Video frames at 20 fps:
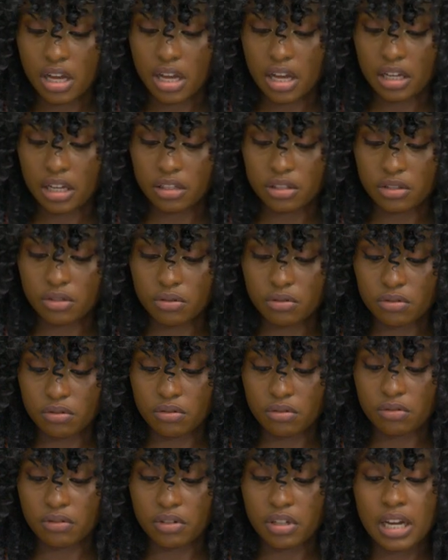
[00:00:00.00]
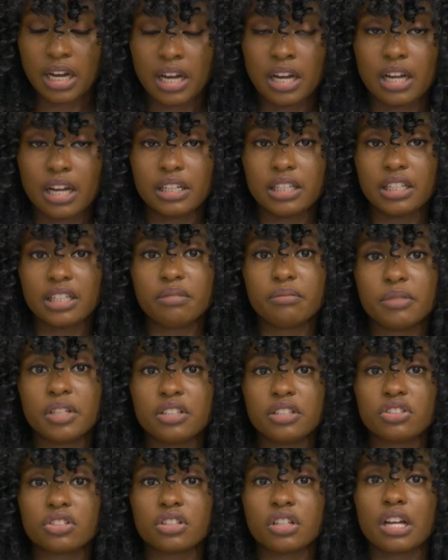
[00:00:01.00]
and so an
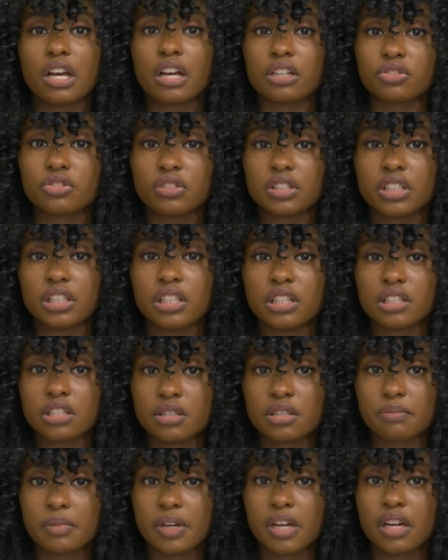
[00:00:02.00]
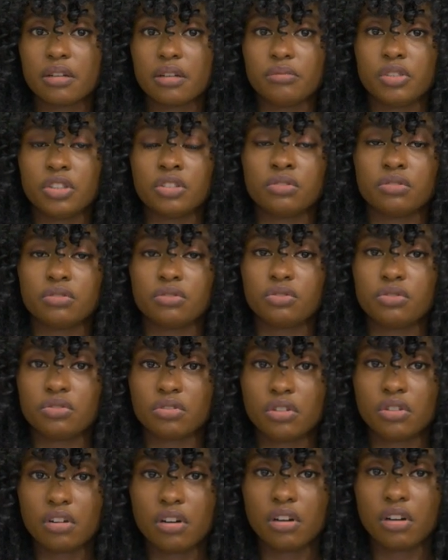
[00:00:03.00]
image can actually inspire me to
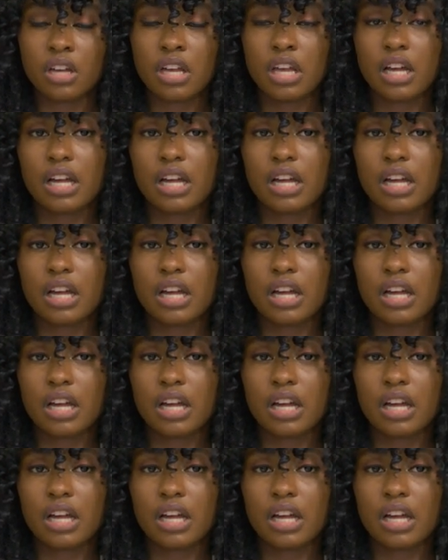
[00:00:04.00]
draw,